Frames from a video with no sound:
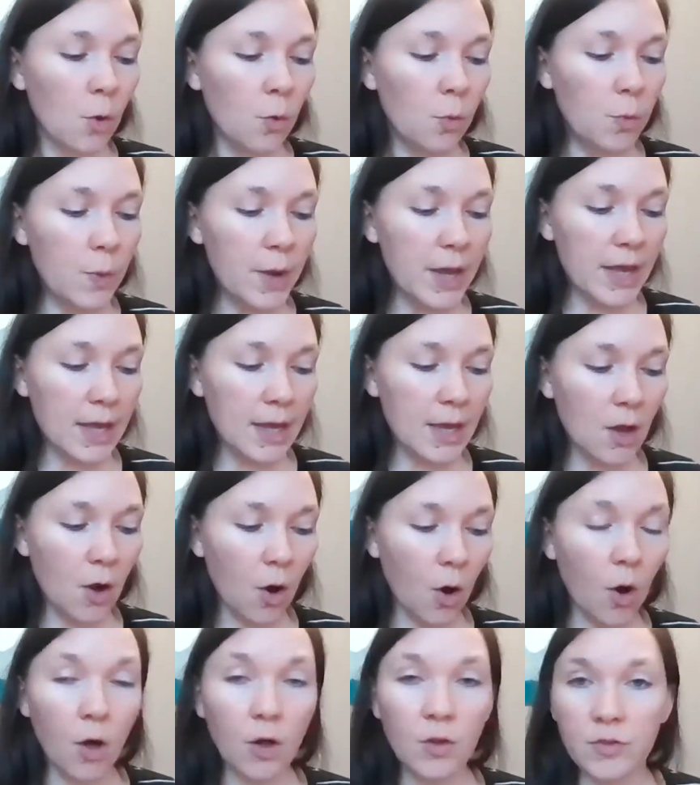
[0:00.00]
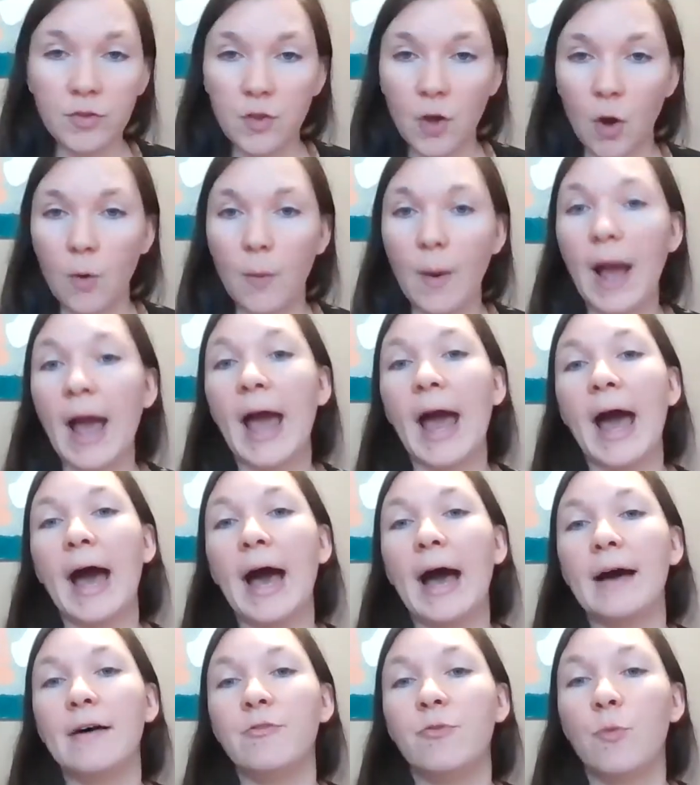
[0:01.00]
We also
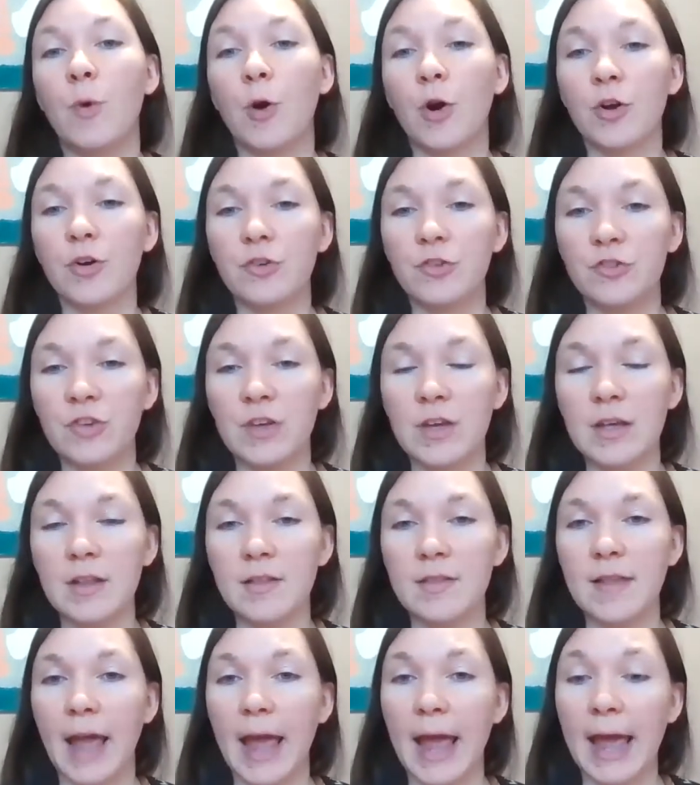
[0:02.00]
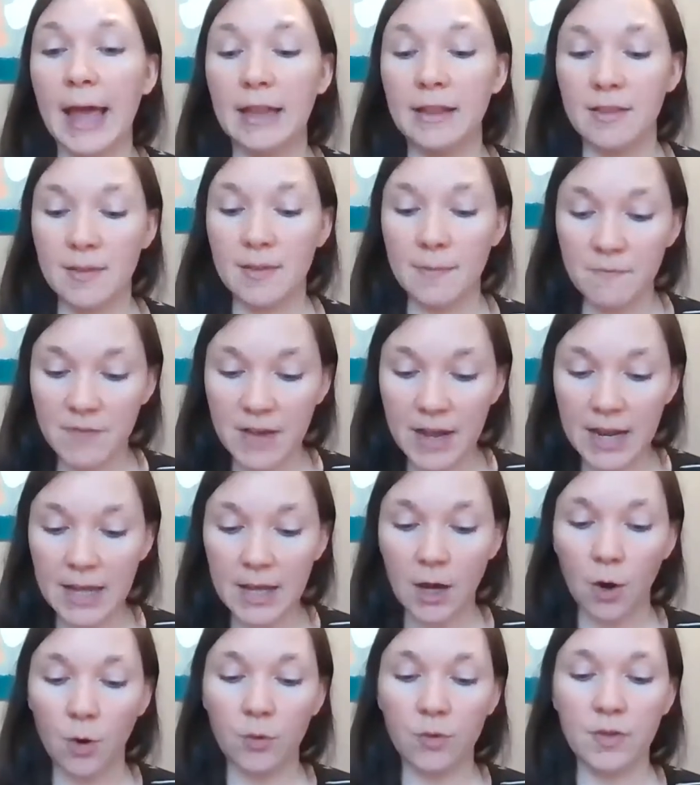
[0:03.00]
have worksheets and some
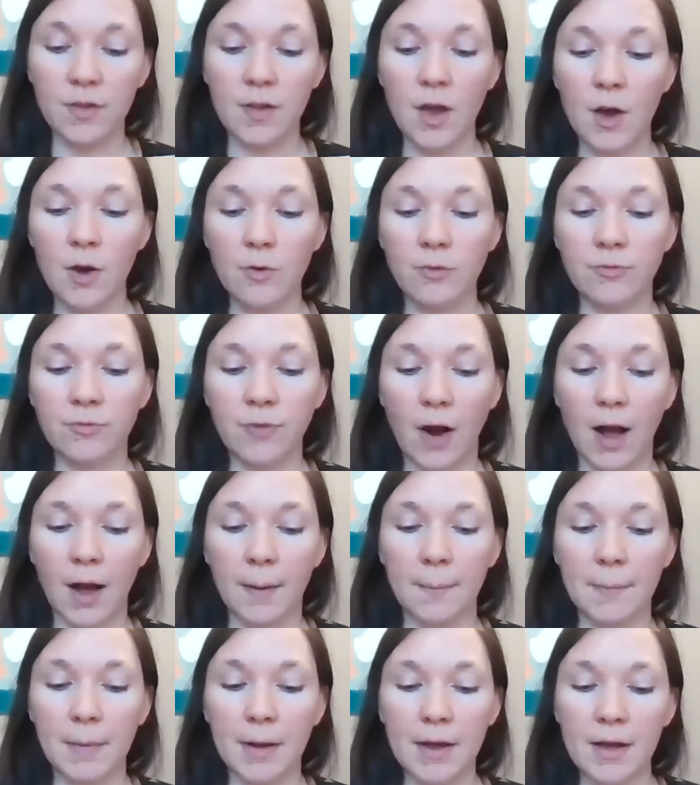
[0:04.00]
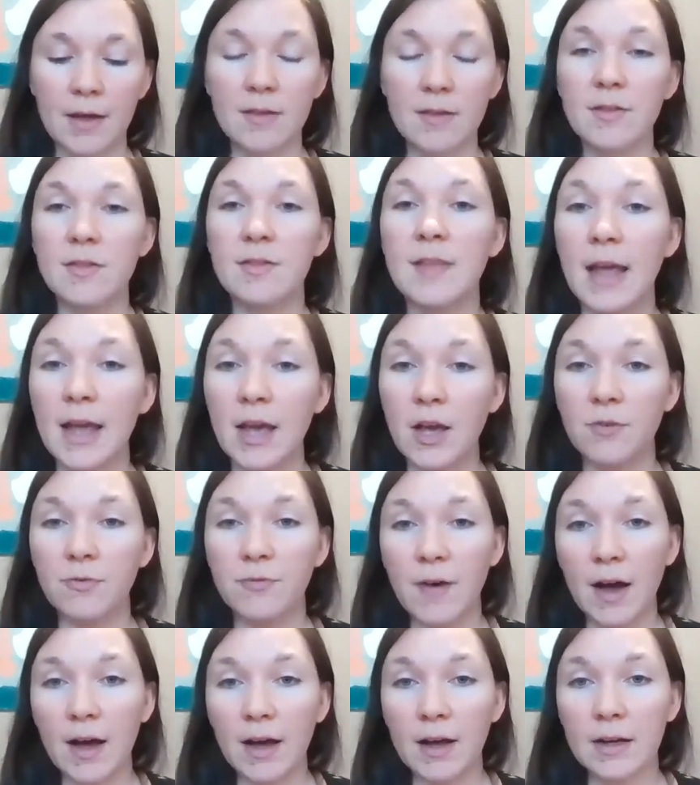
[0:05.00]
videos from
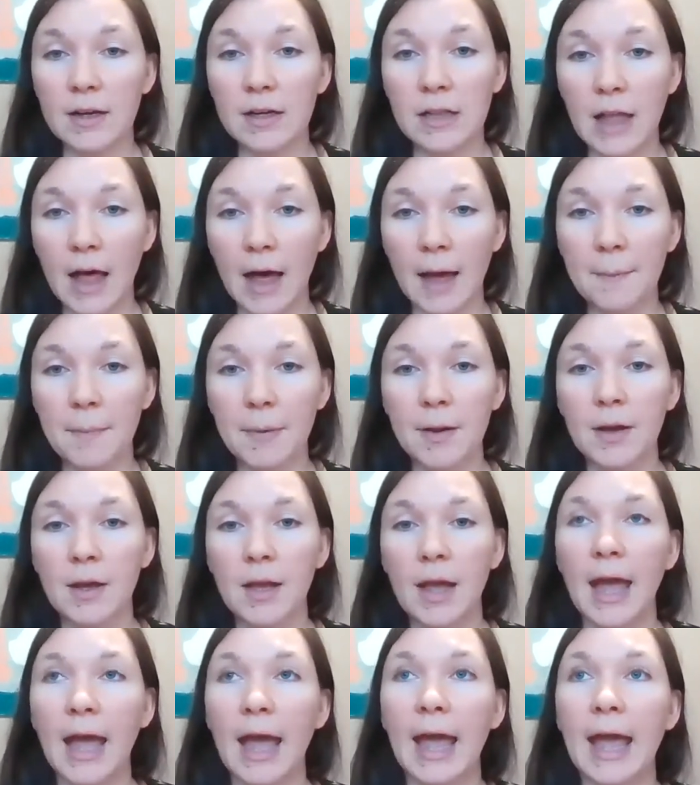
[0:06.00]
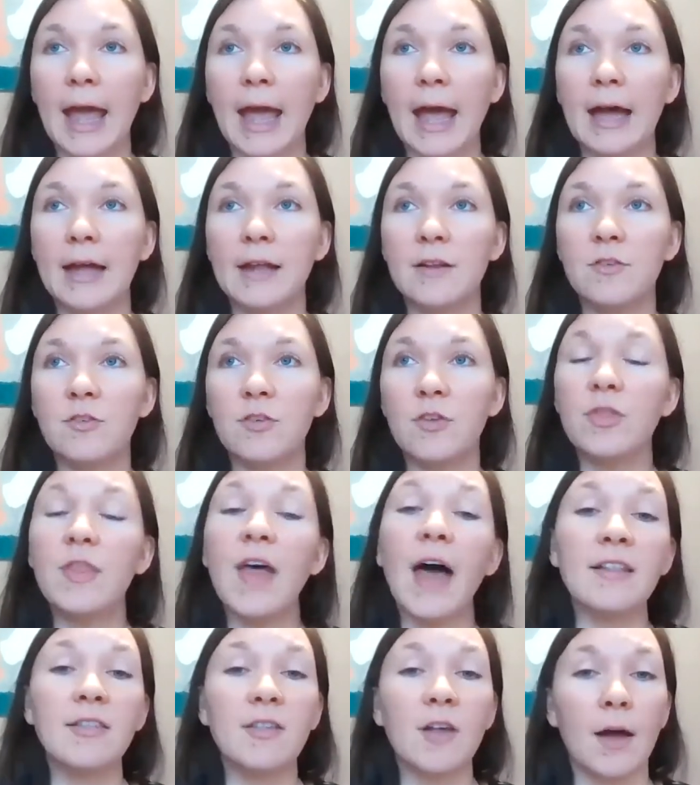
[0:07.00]
Sankofa Club, and
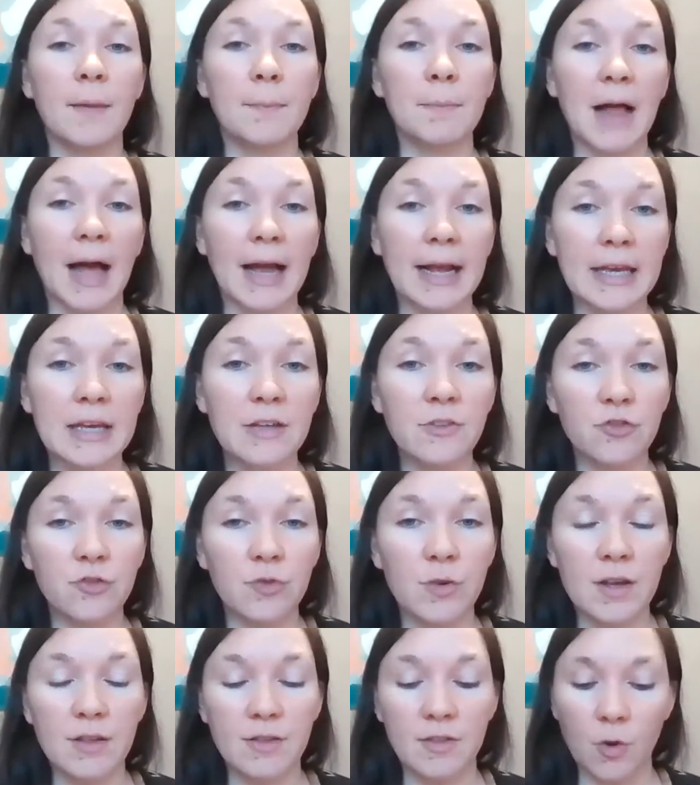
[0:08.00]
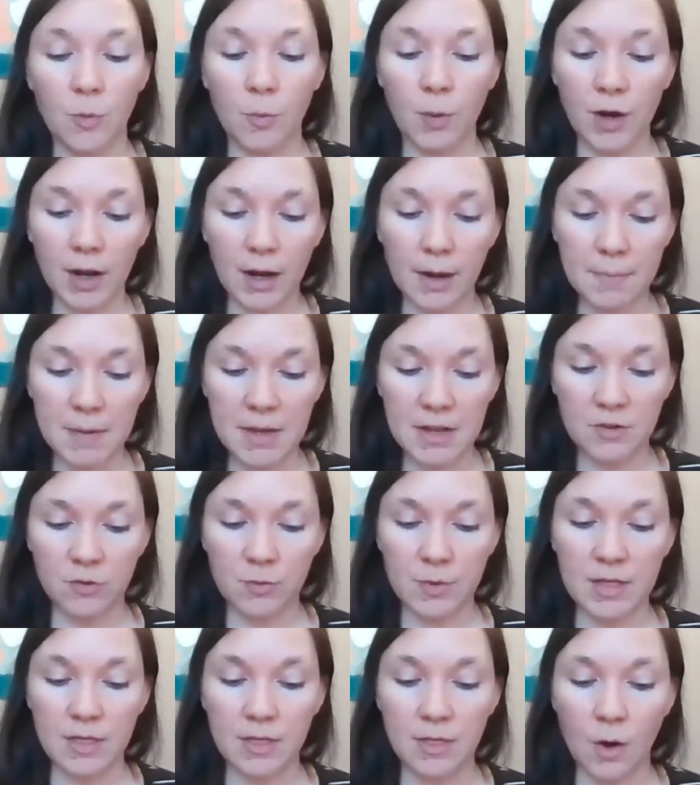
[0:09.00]
that's on Black History. So we're going to be
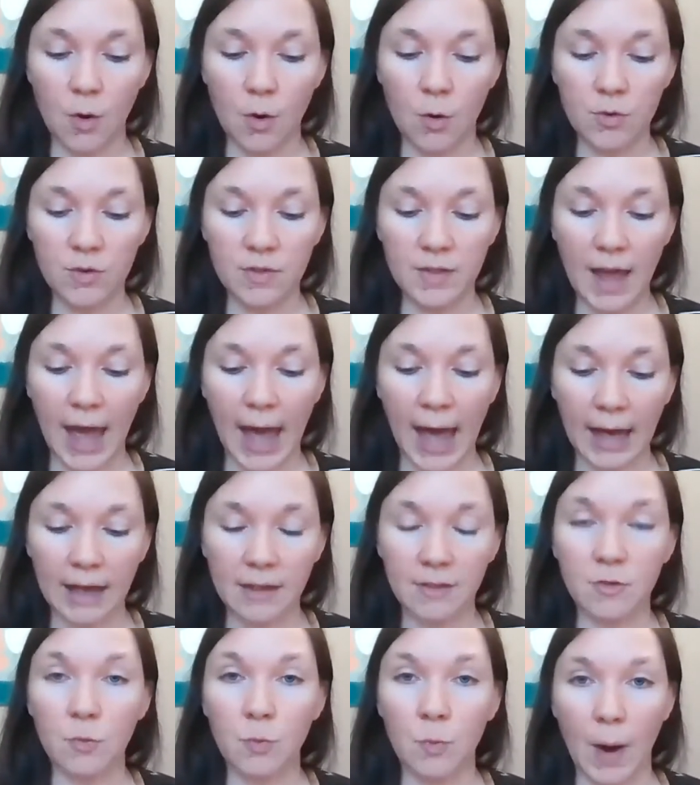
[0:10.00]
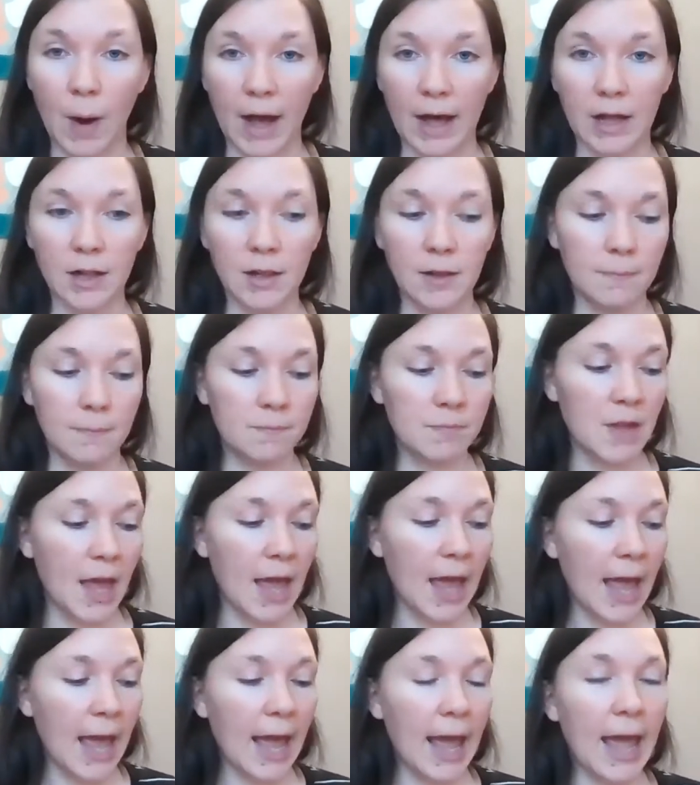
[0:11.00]
doing those as well.
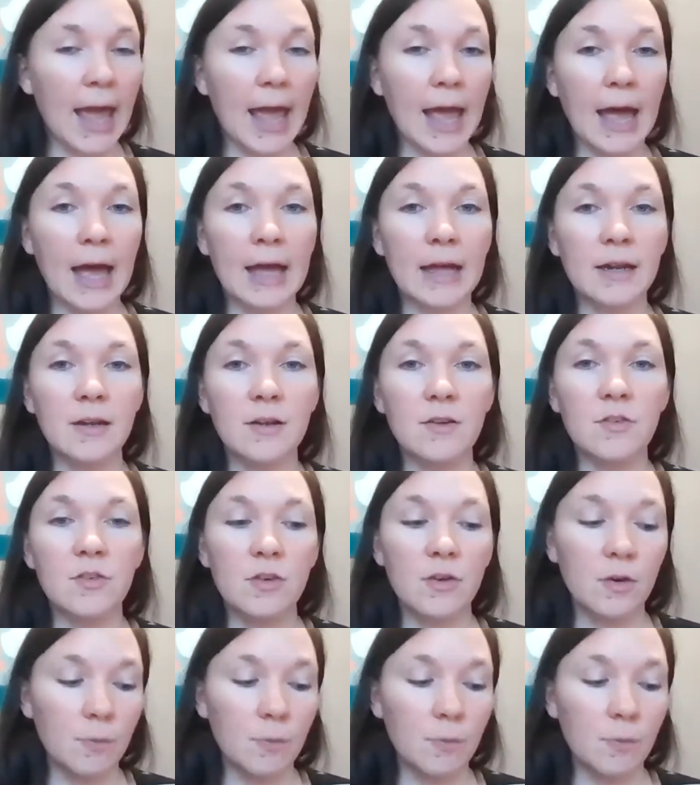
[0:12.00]
And